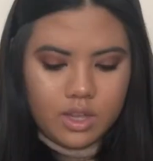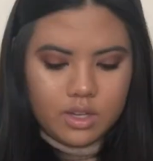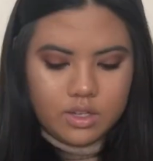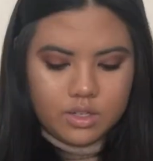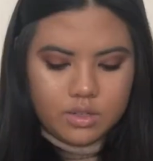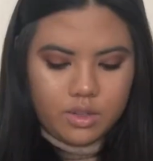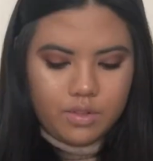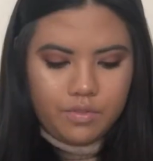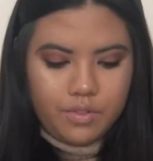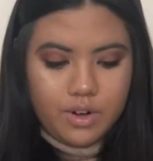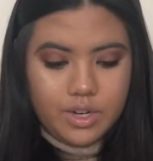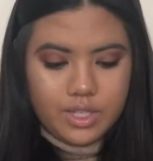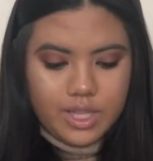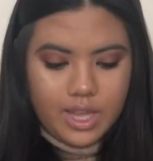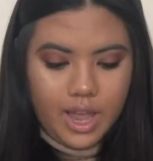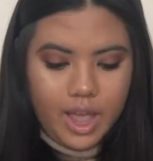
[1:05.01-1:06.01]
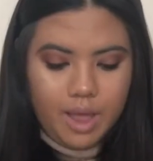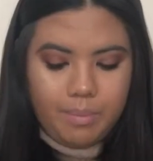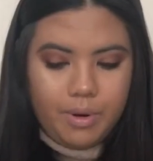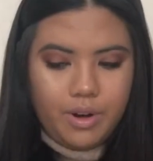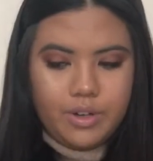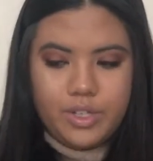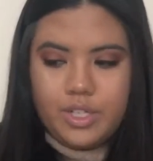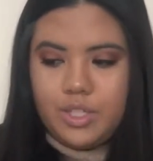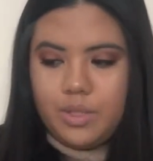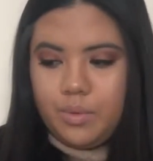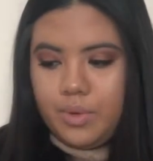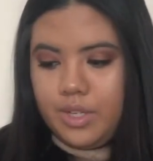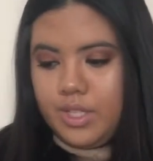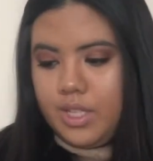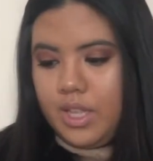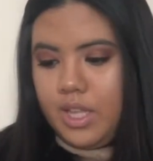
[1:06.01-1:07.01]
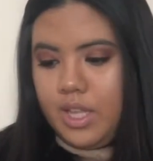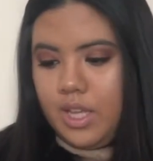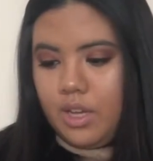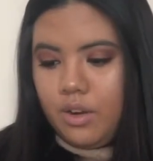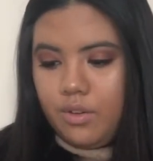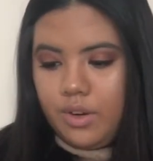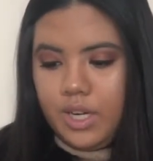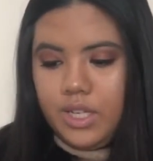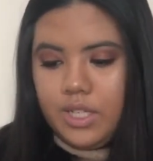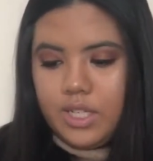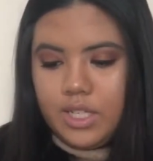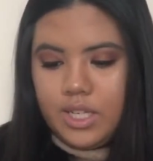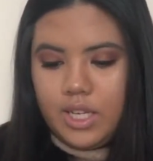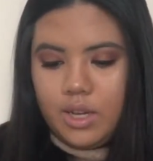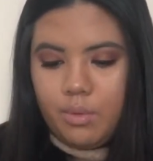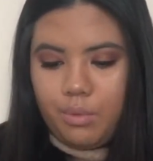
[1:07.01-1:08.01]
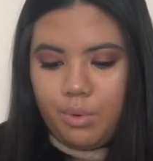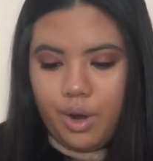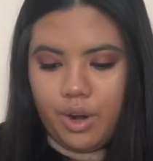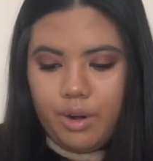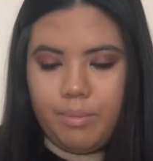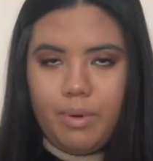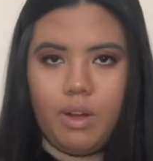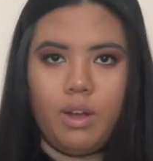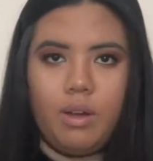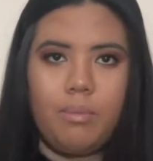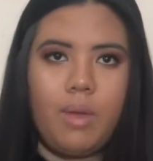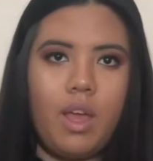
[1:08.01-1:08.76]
So the first thing I purchased was the green tea water balm,